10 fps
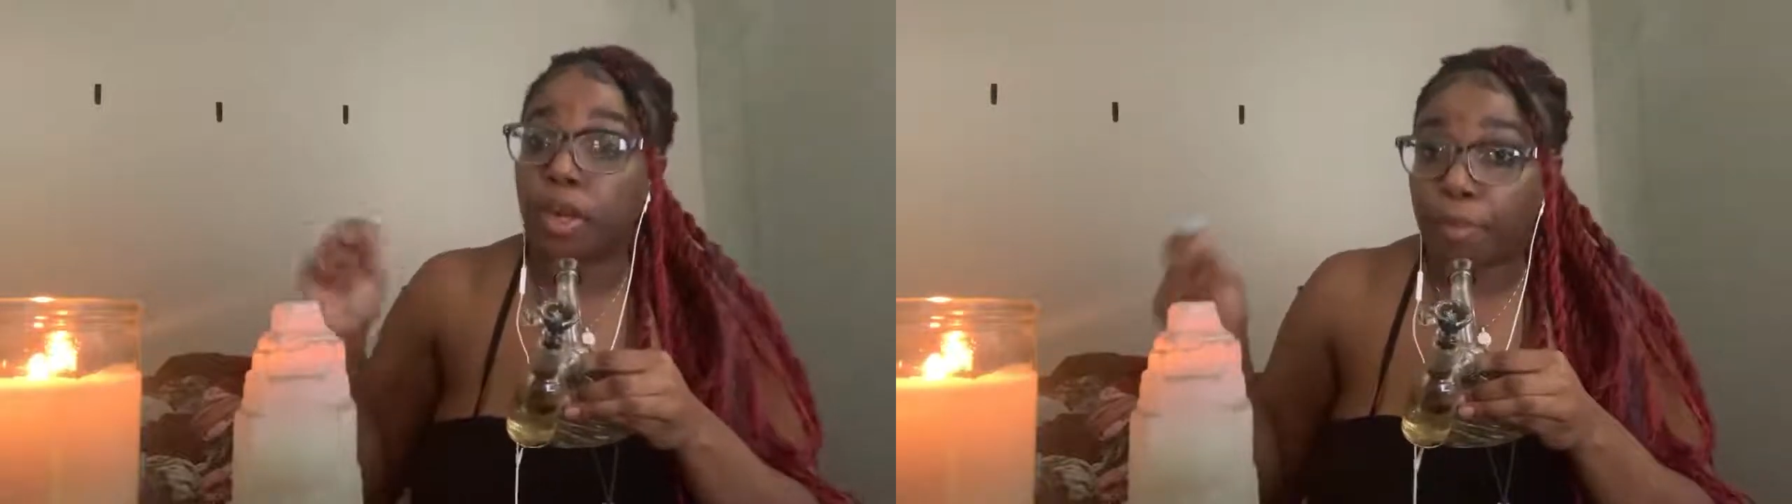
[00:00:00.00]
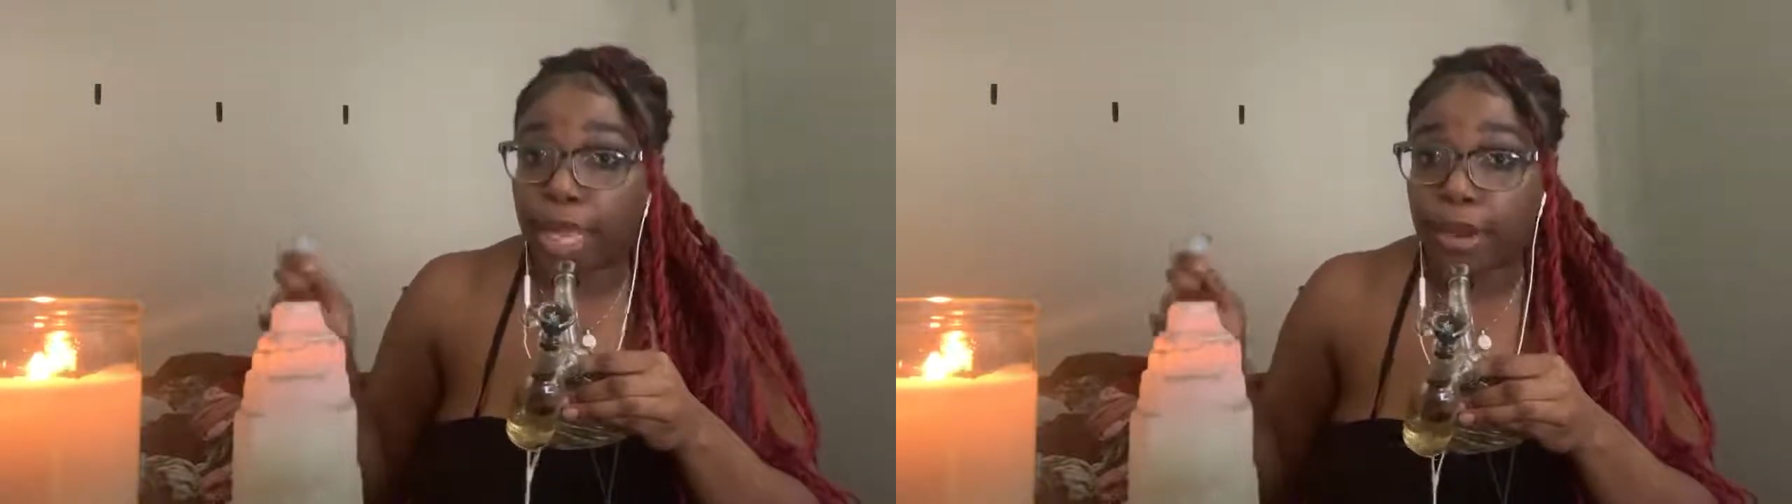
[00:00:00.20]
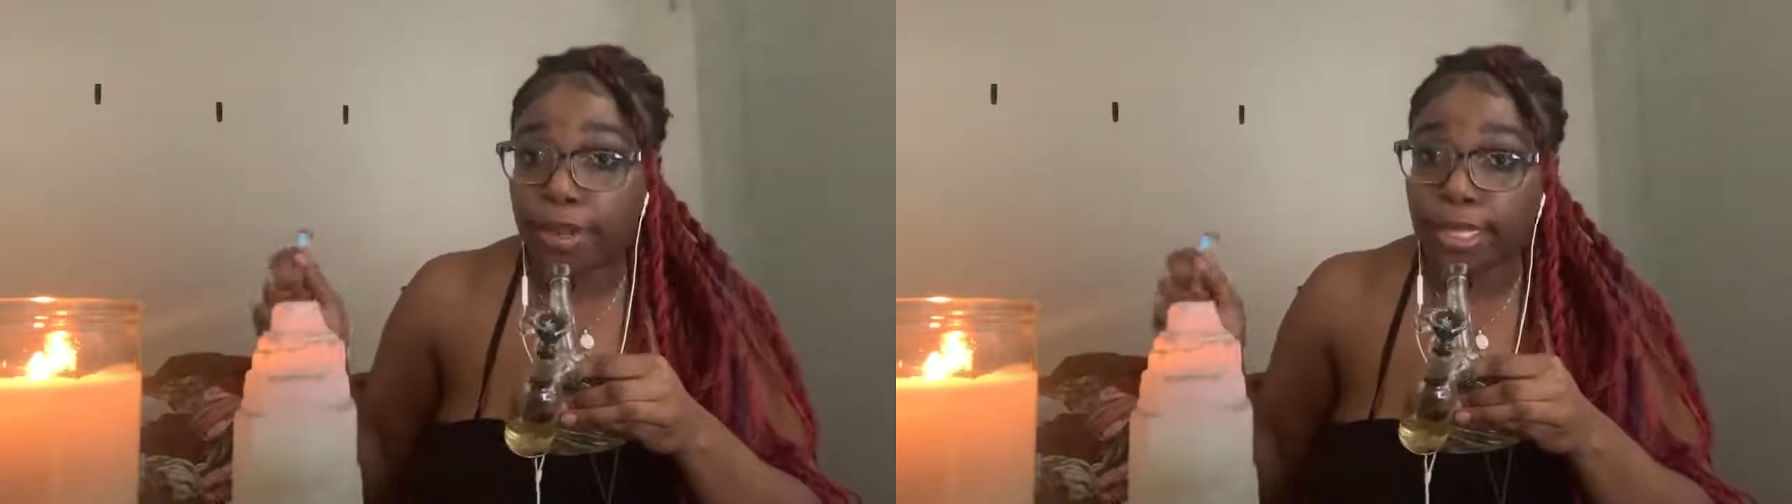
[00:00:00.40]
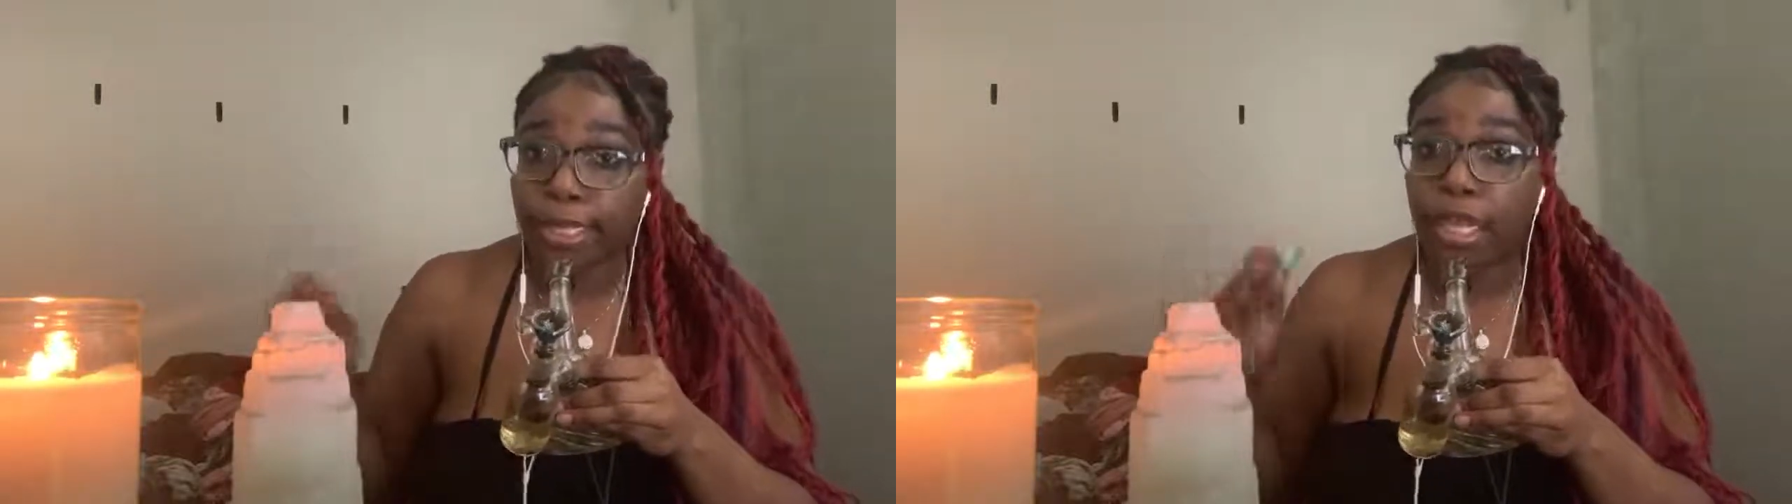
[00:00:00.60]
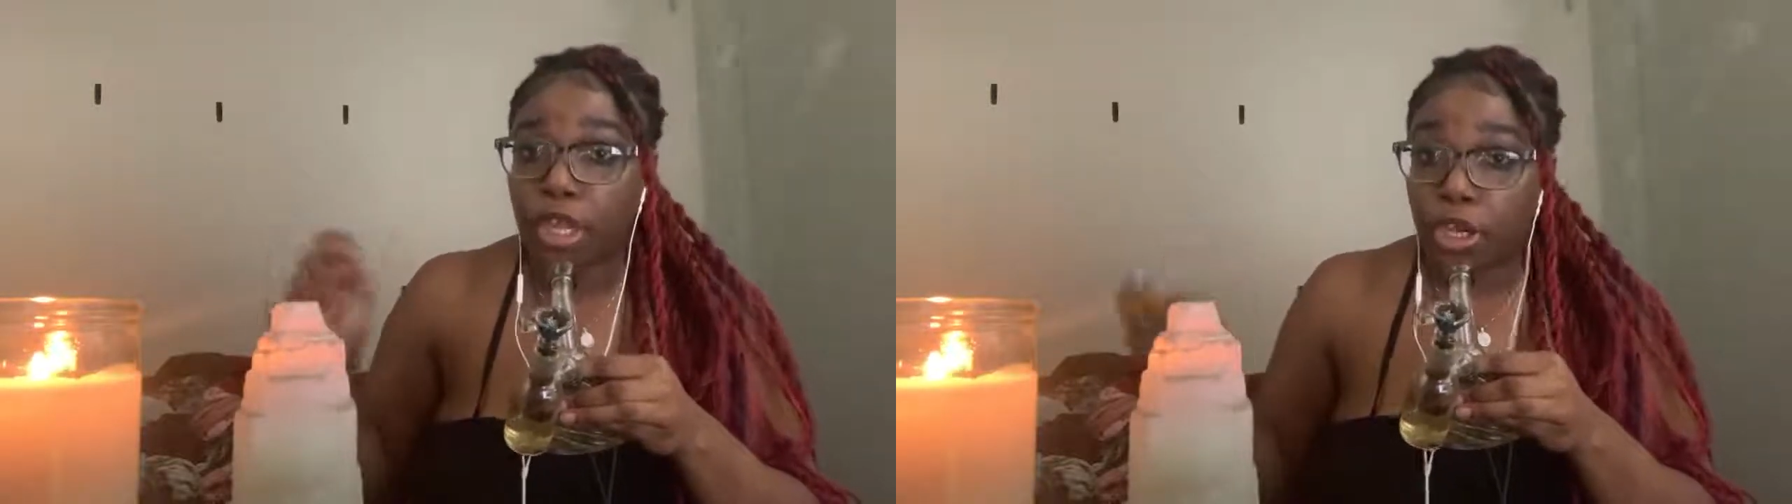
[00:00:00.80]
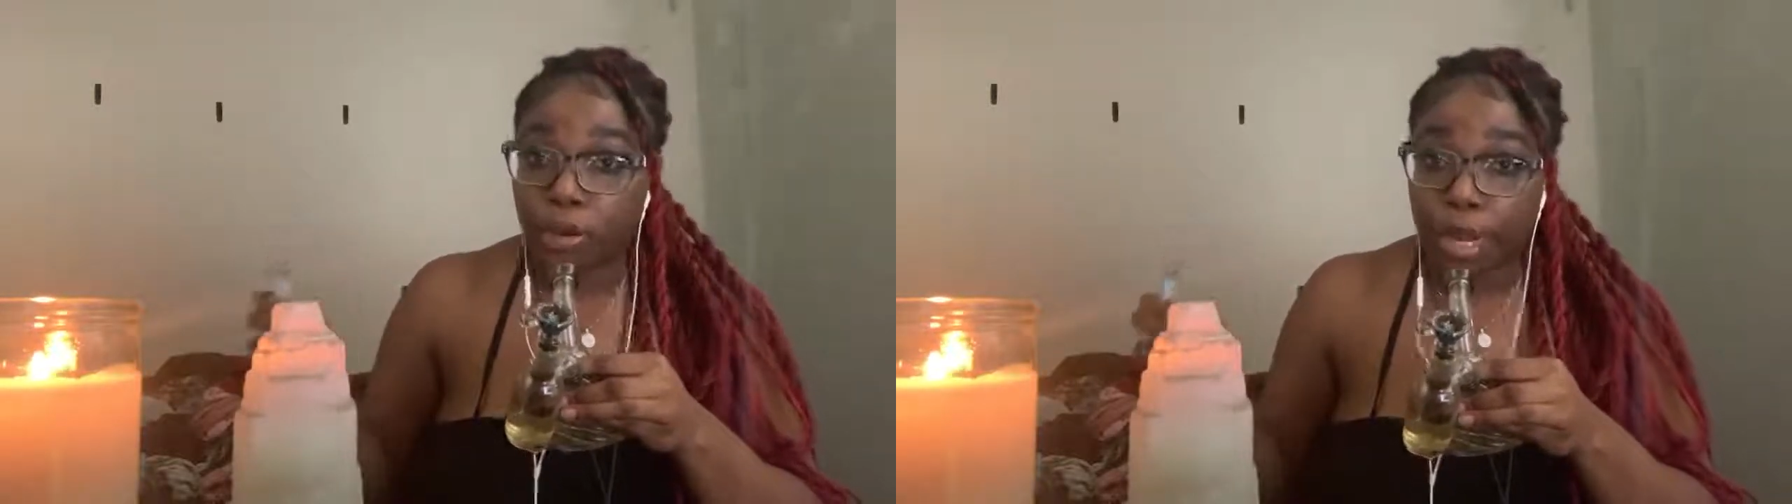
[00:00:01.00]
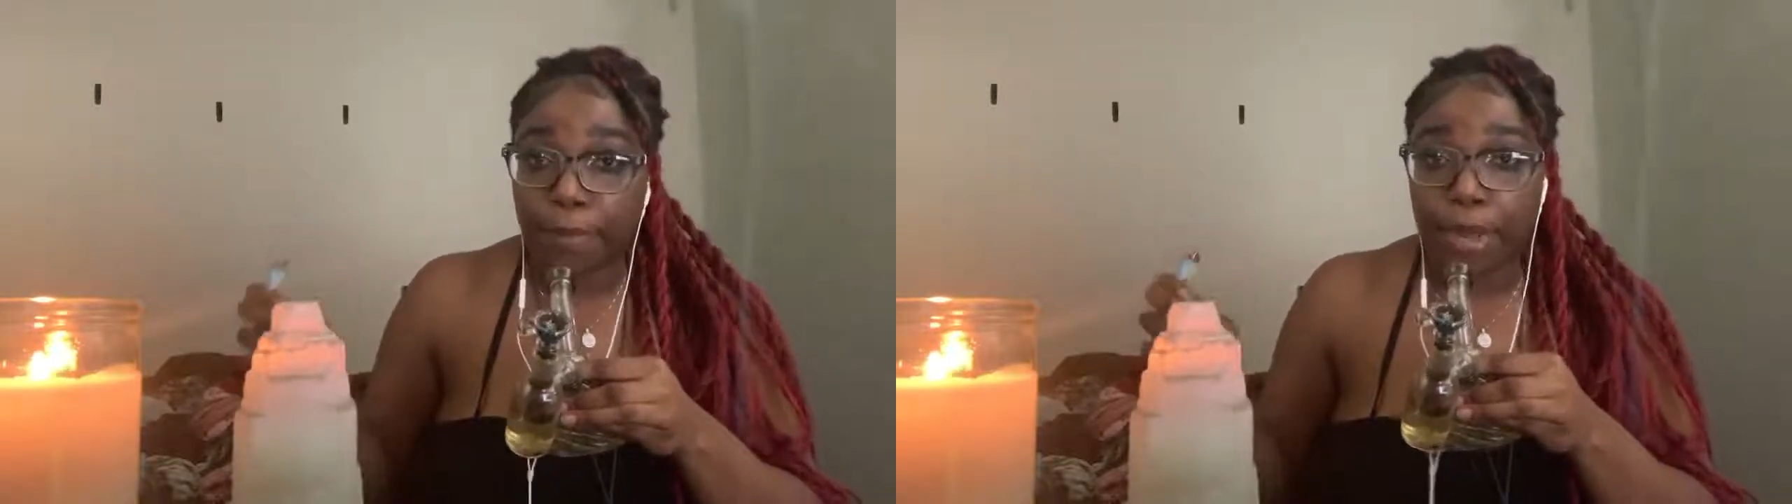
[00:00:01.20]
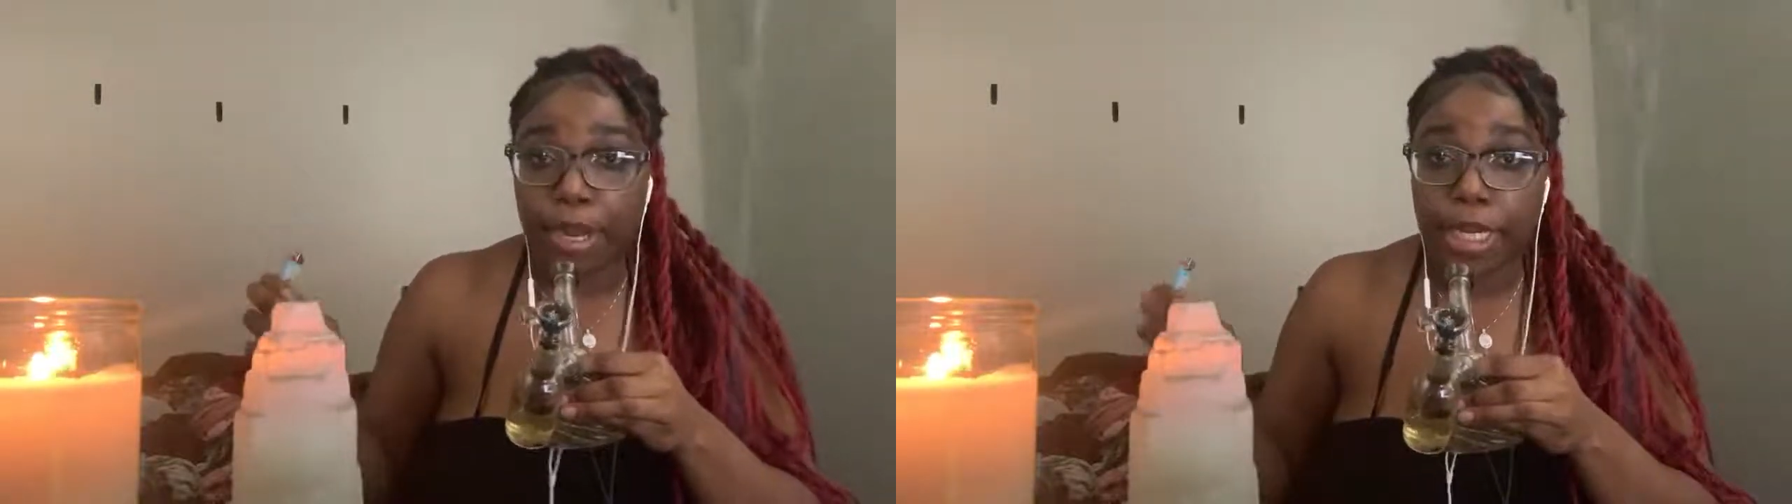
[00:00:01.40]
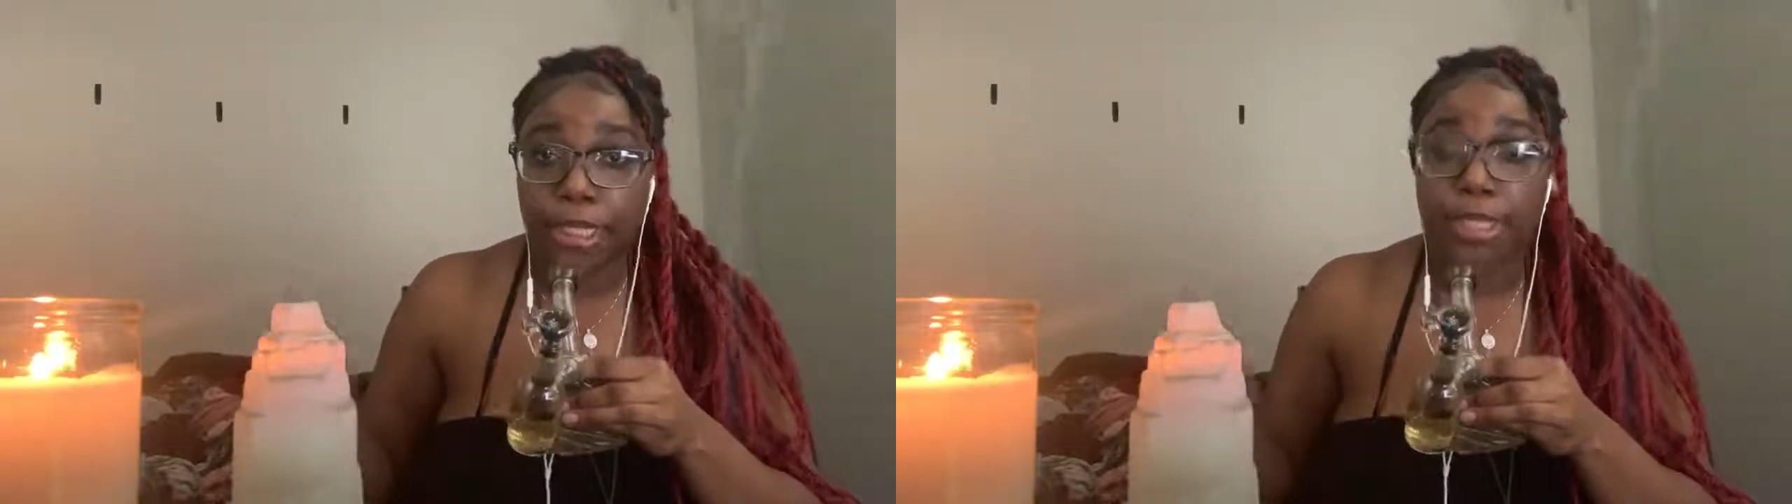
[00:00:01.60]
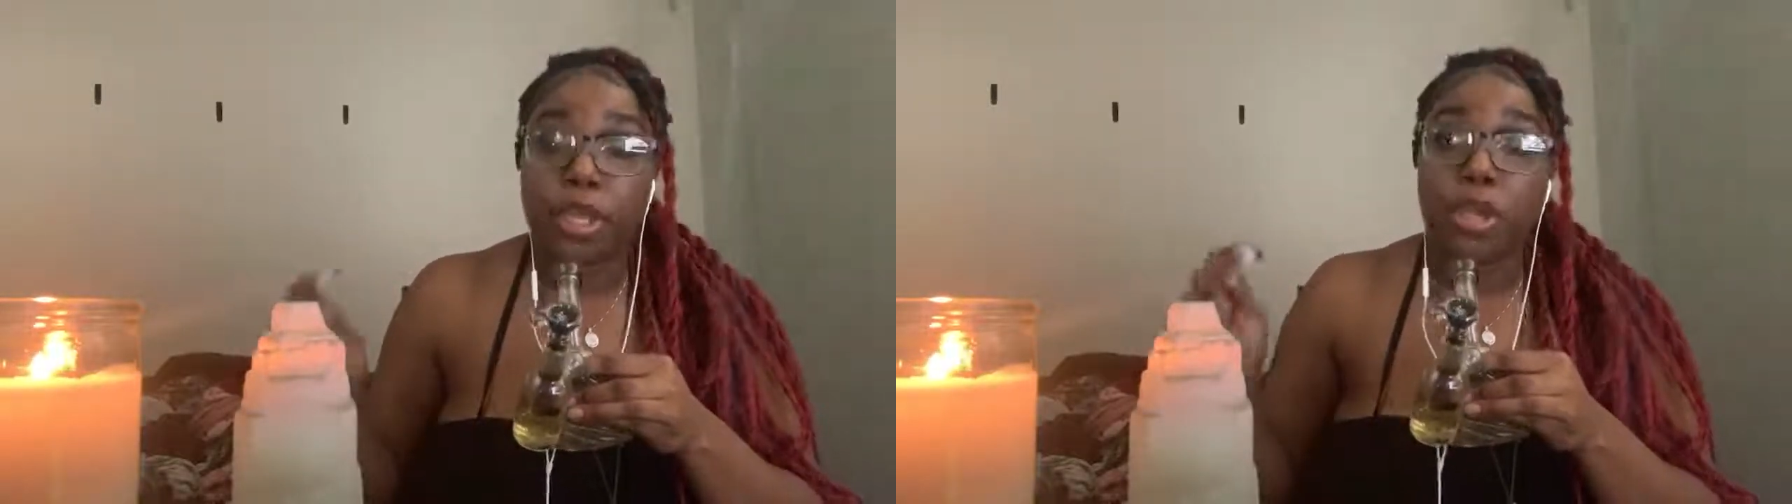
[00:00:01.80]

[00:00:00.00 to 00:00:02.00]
parents, grandparents.